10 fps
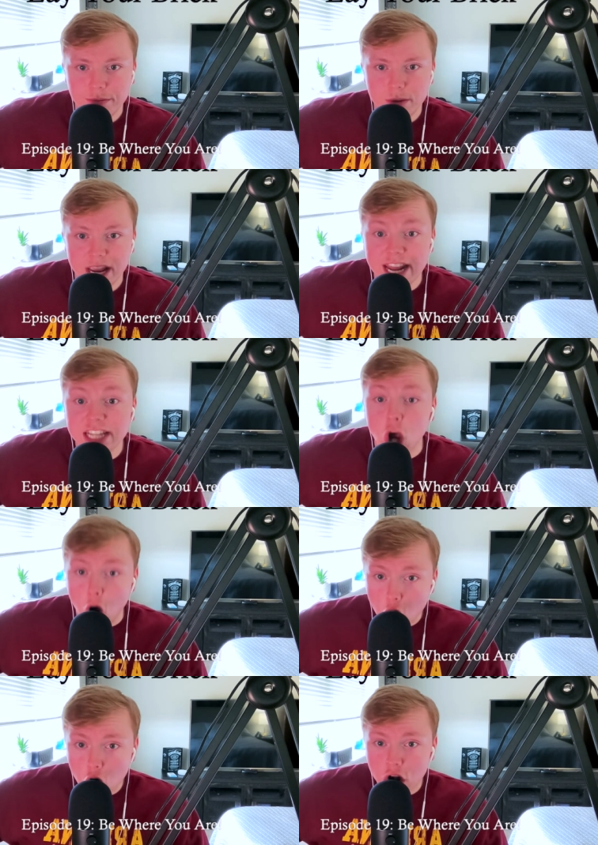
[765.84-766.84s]
And it's
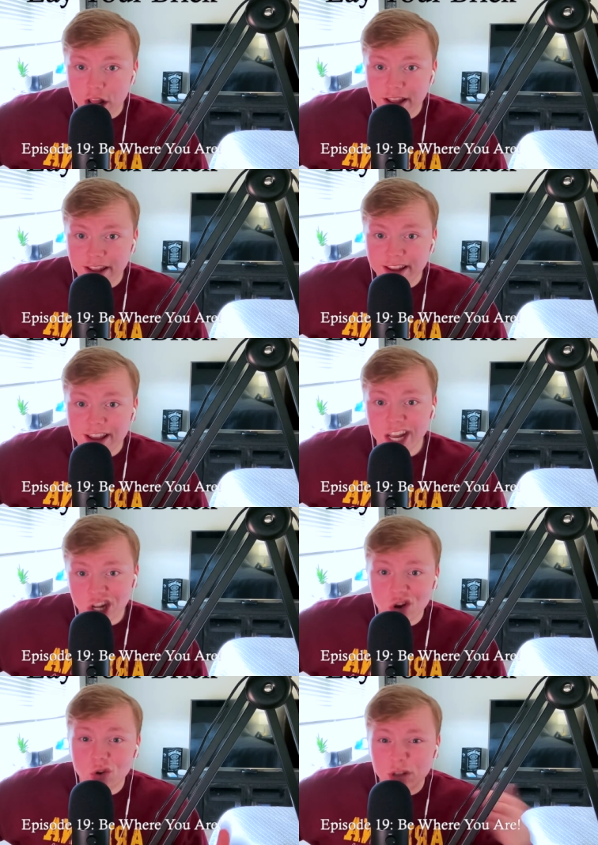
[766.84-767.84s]
hard. And you
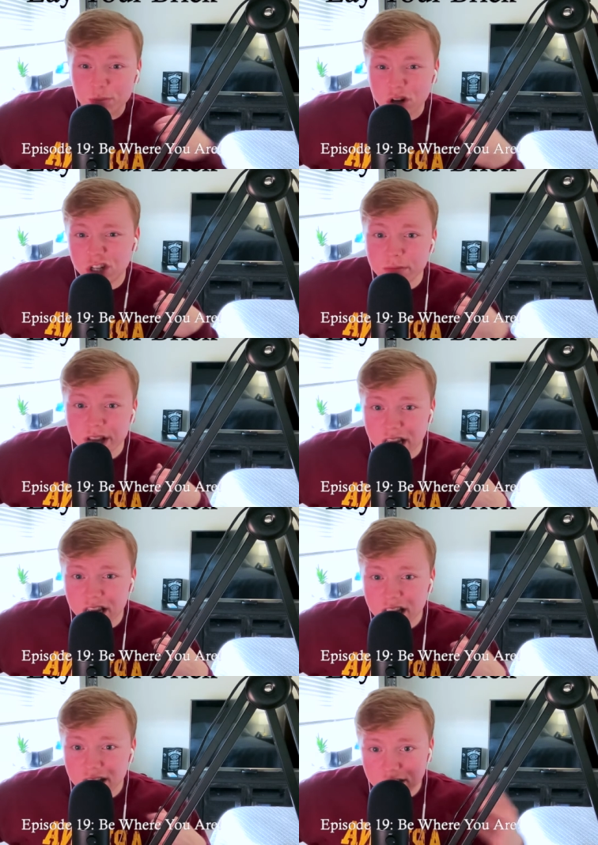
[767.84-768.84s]
know who's pushed me?
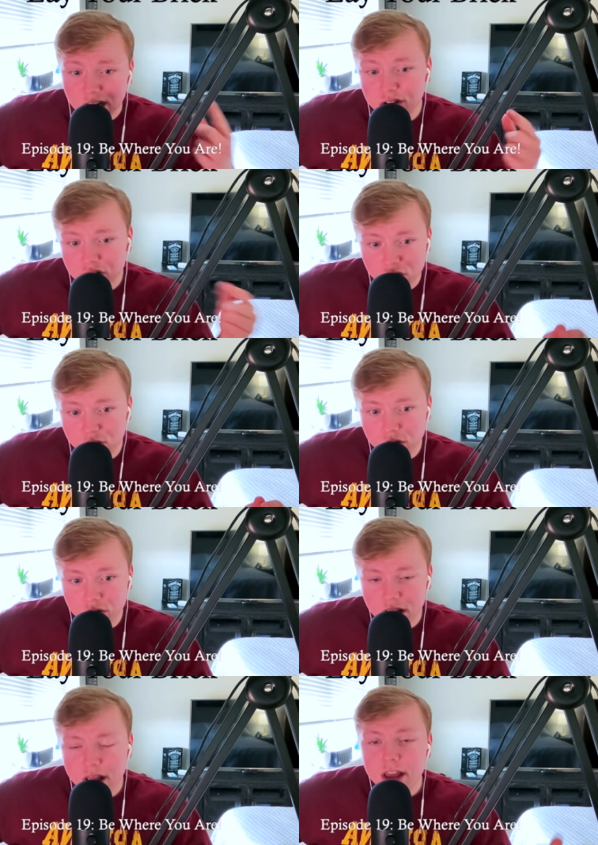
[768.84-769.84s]
Shout out to you, dude.
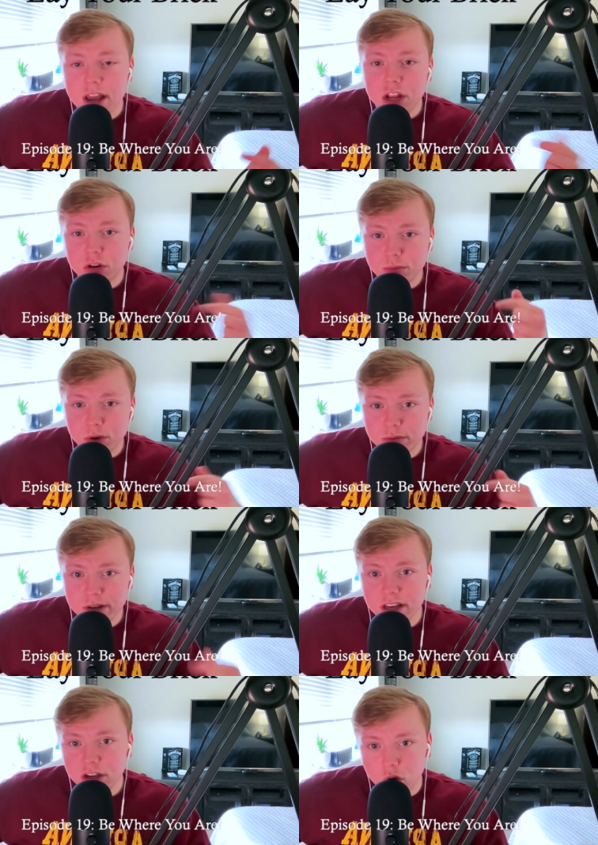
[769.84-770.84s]
You know who's pushed
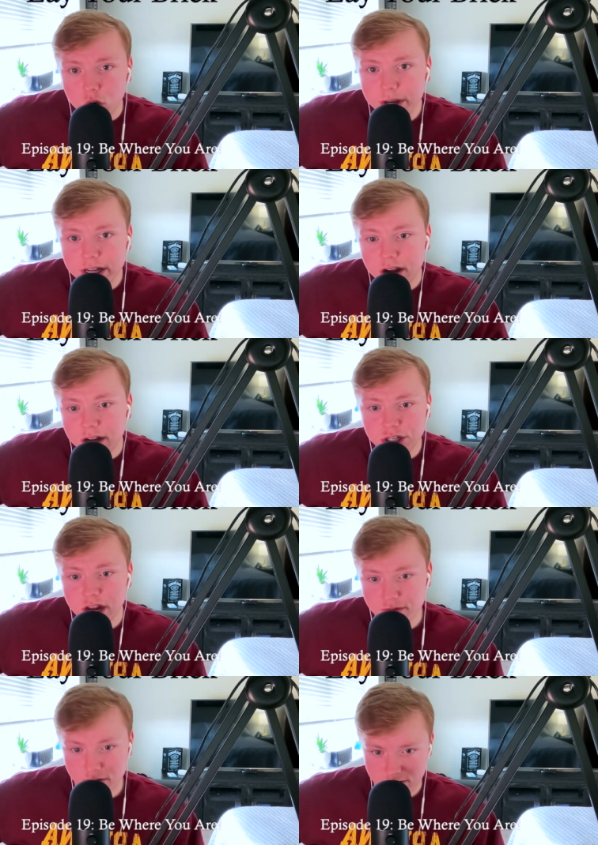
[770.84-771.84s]
me? Colby Don
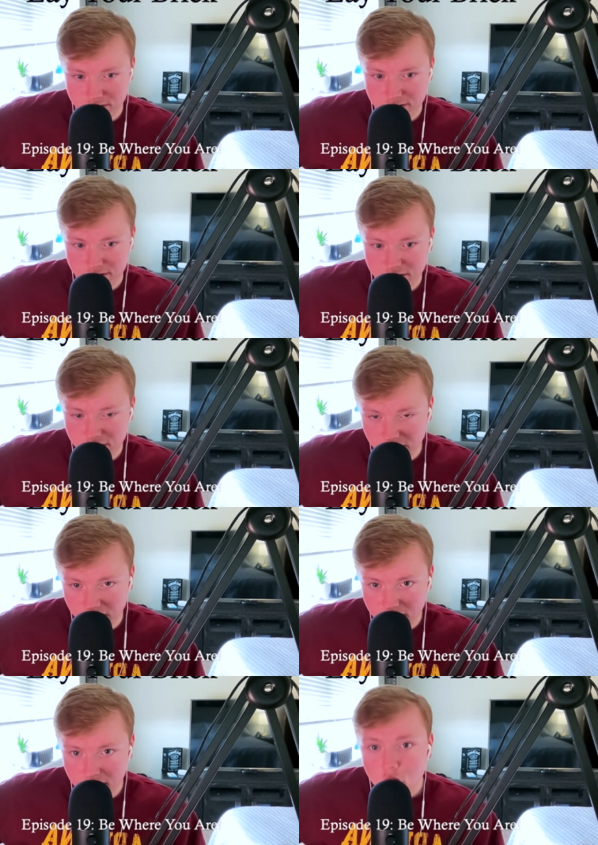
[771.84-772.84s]
Schaefer.
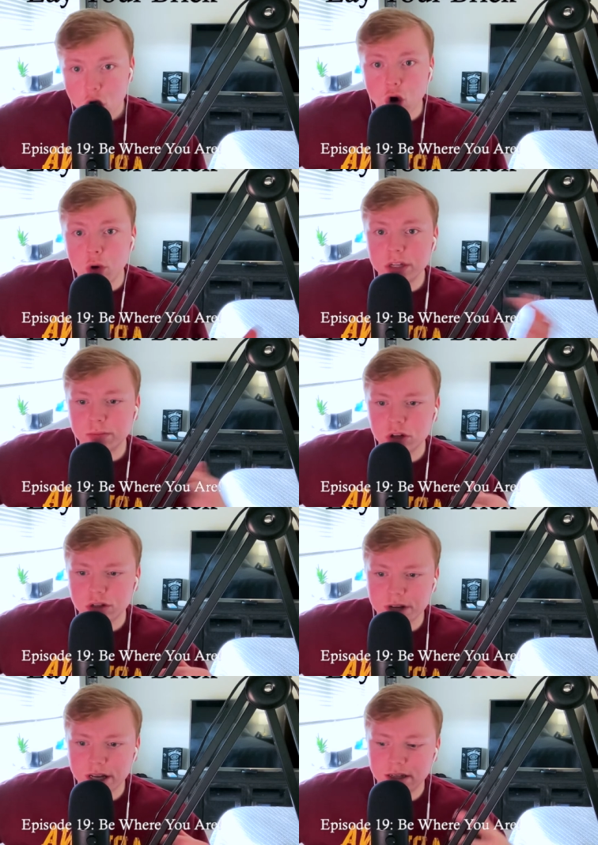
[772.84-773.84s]
Okay? Colby's pushed
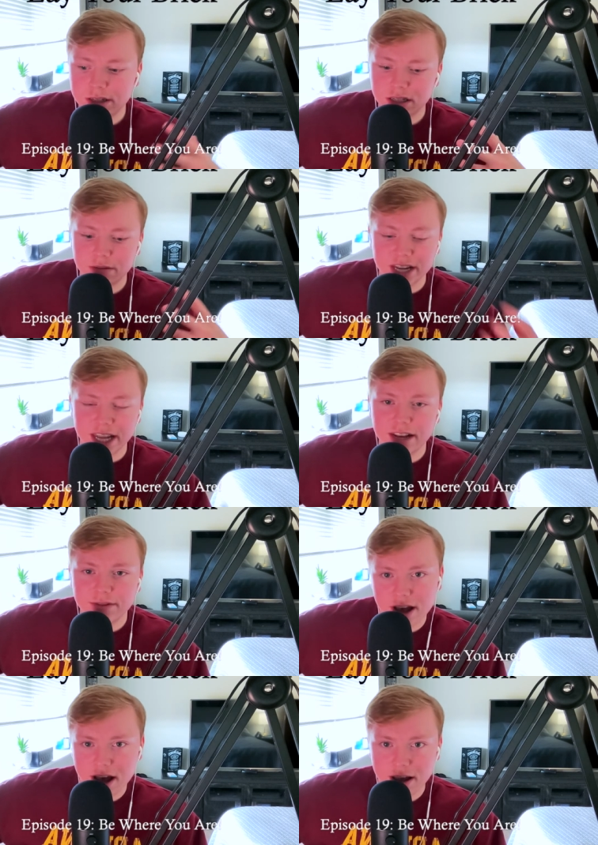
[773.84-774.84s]
me since the beginning of
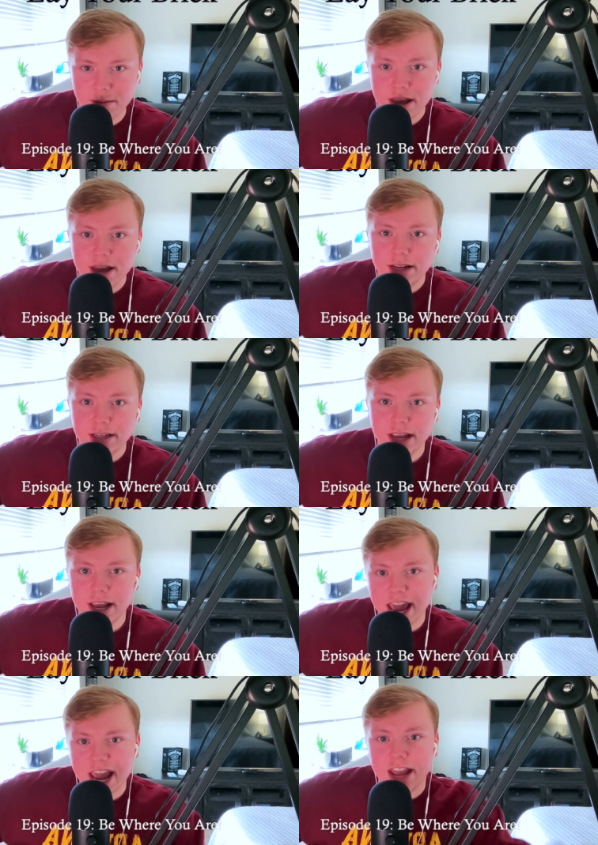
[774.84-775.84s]
time to say,
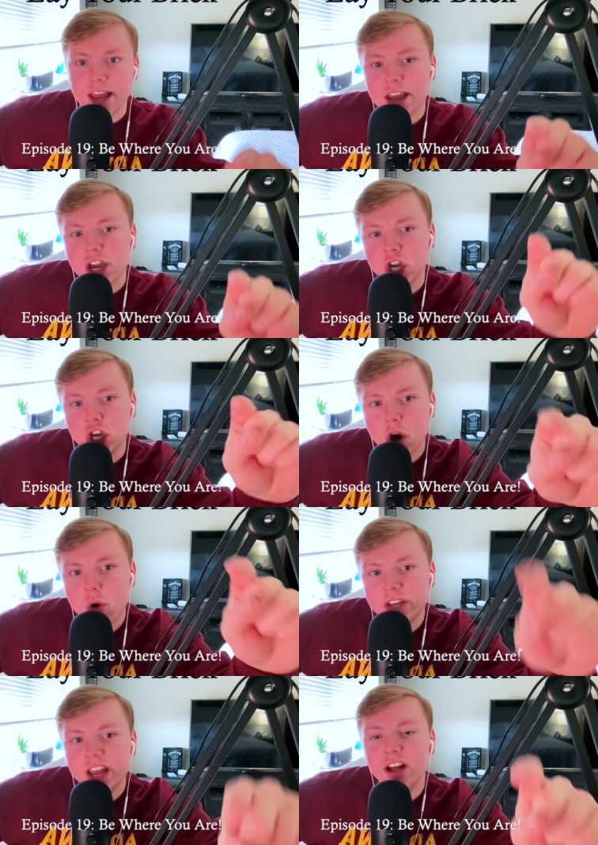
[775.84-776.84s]
hey, Go
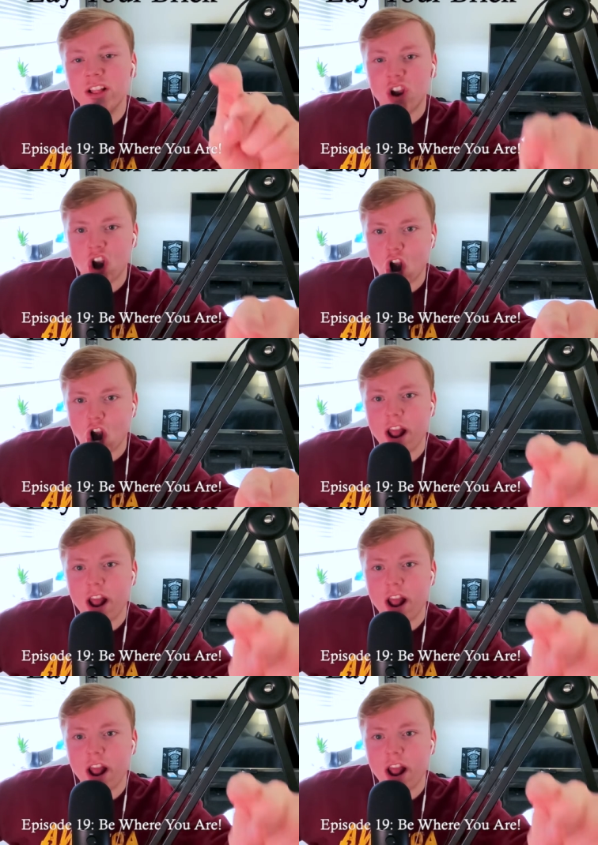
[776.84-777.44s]
tell her